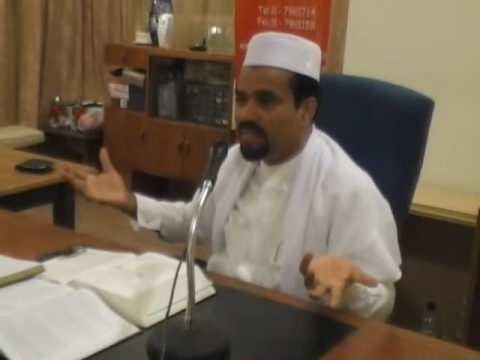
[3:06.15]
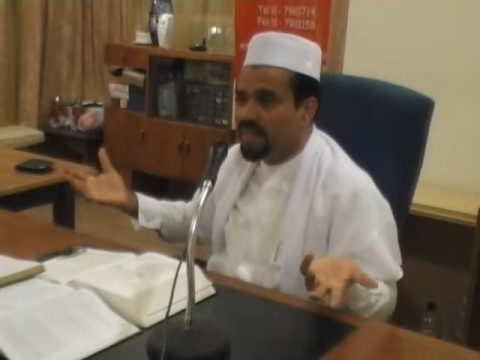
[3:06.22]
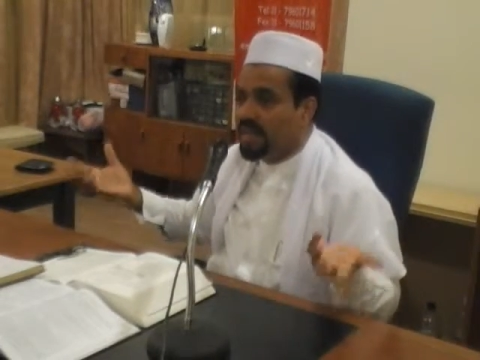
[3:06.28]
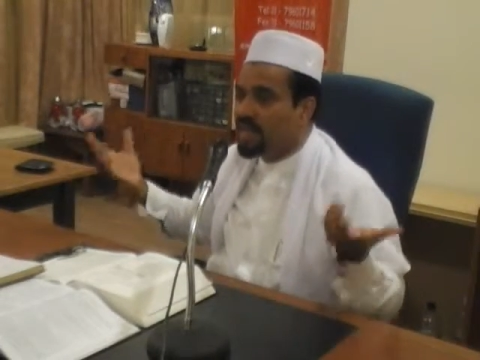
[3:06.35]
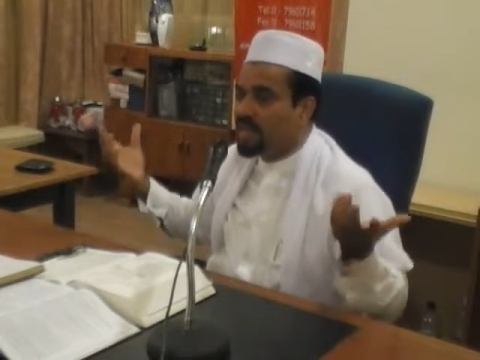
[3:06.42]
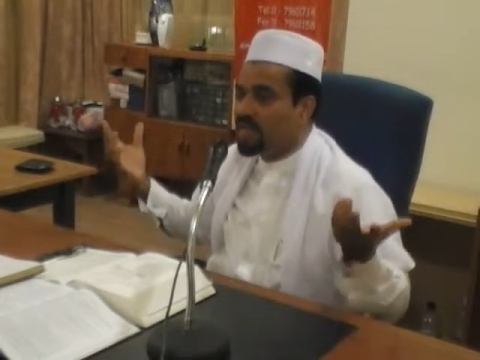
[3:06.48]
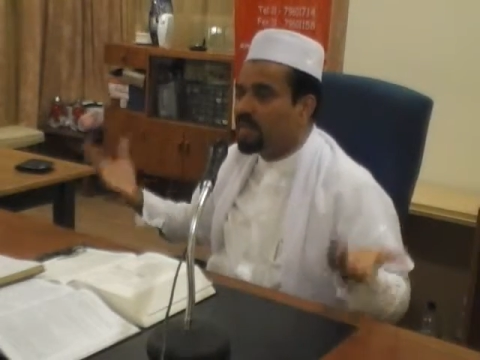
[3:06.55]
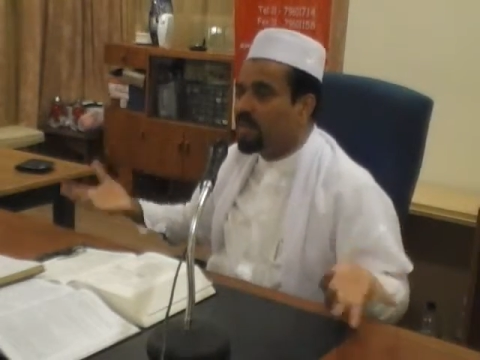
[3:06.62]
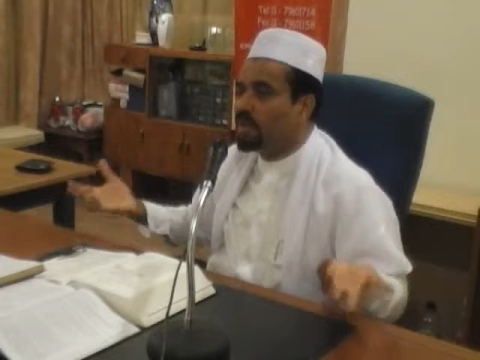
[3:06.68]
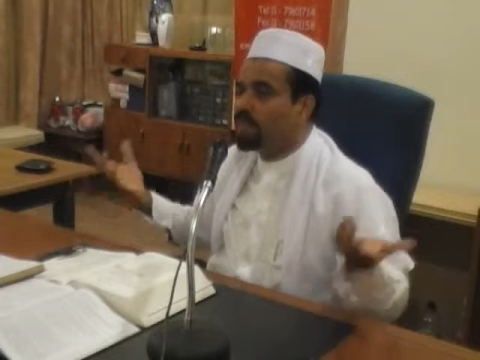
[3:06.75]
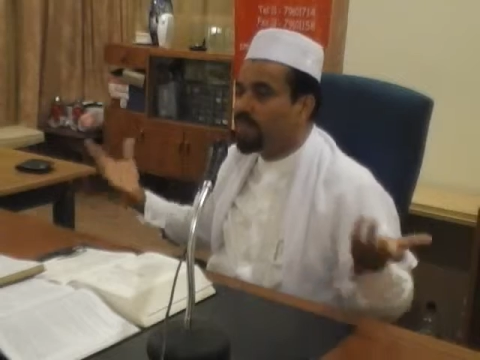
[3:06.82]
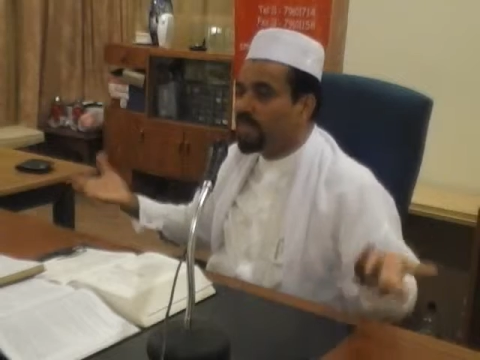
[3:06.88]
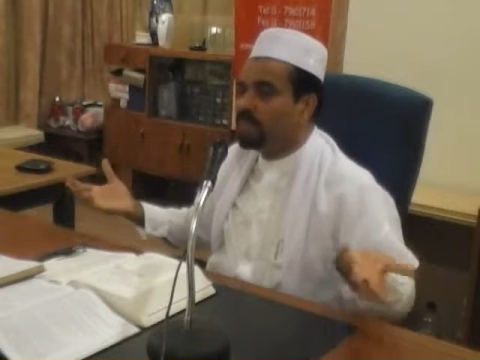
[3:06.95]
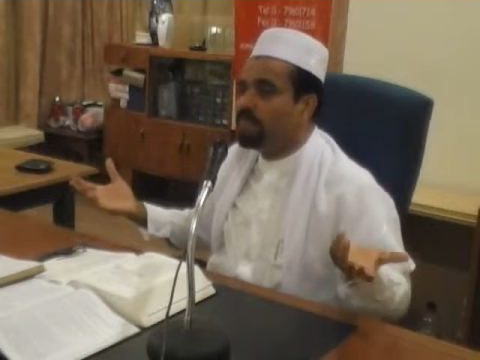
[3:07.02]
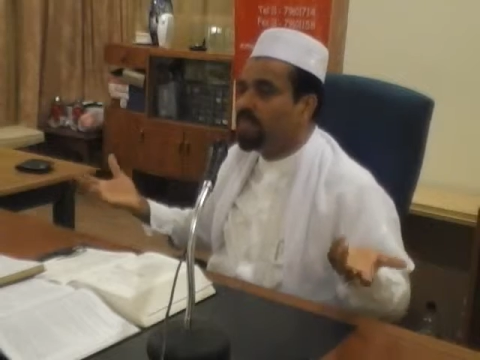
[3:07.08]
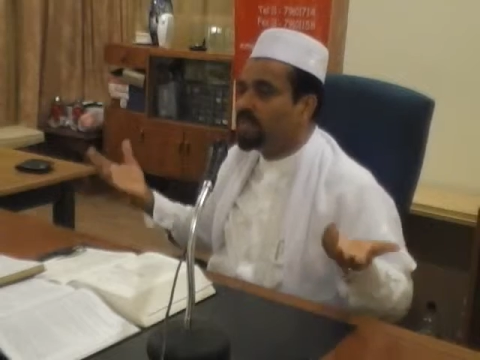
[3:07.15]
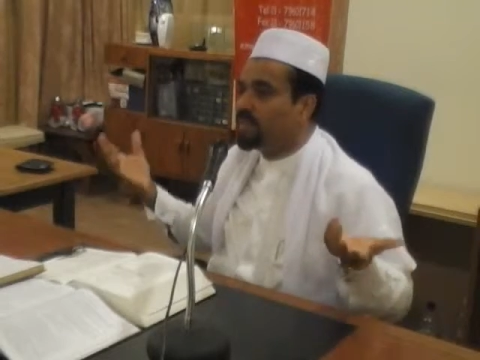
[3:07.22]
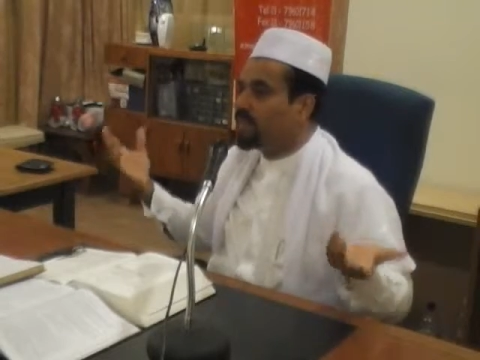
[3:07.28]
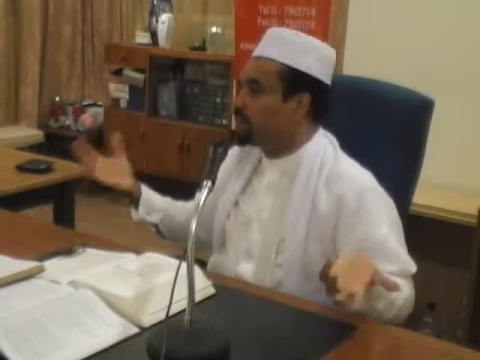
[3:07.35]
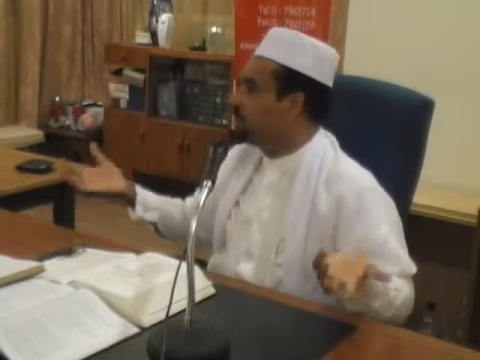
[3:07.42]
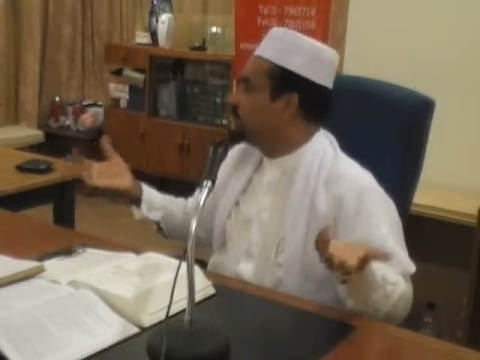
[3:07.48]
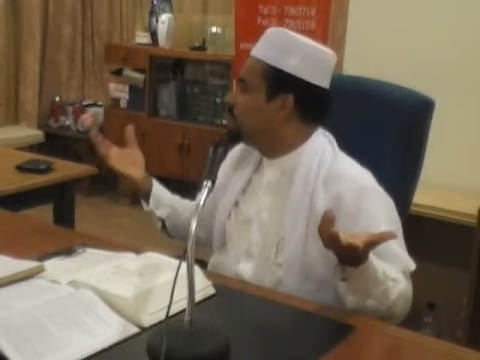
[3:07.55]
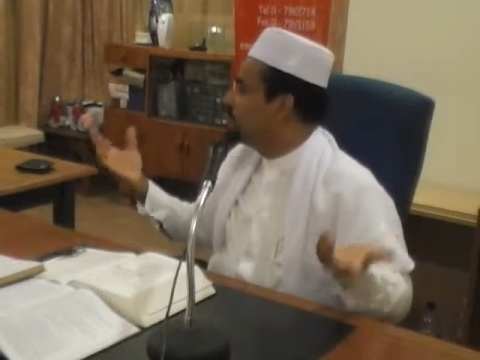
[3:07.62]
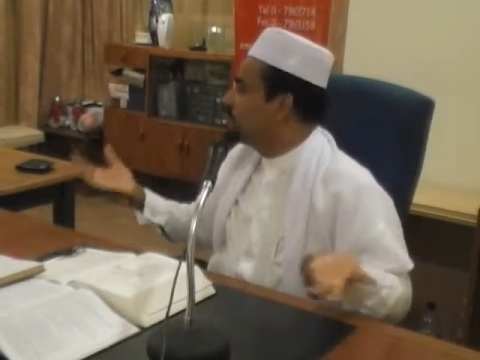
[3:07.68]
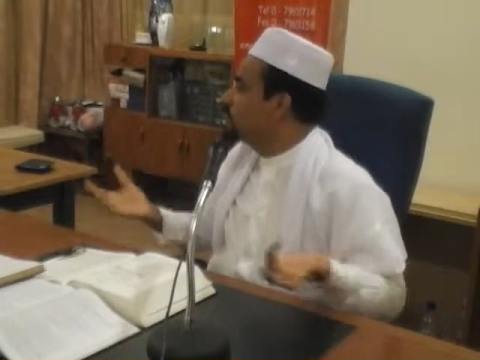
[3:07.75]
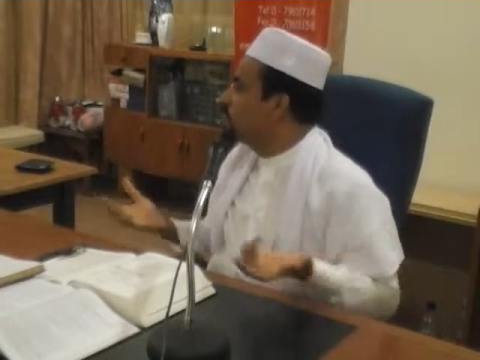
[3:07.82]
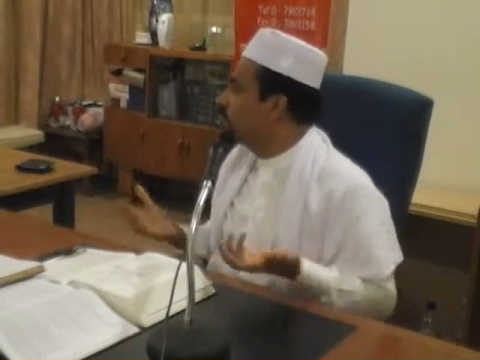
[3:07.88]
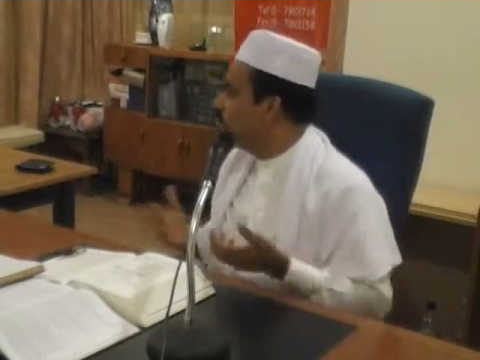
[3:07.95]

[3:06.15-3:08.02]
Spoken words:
are not permitted to do so,